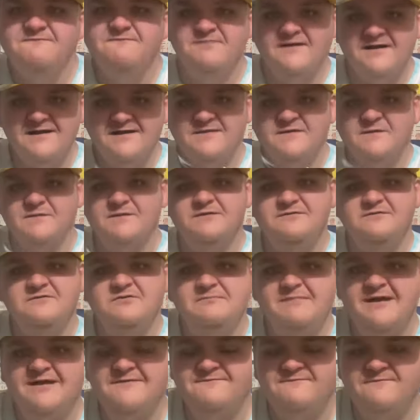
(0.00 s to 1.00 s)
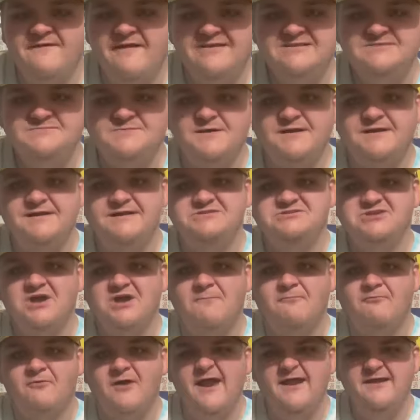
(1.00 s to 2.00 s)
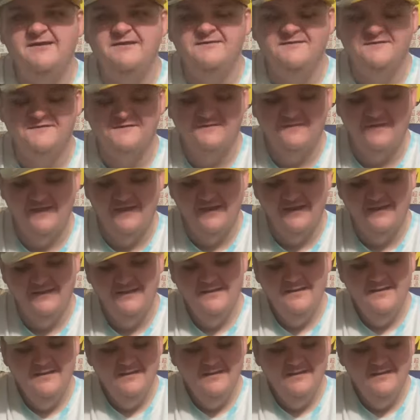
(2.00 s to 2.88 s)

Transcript: further ado, my friends, we're going to jump right into this thing.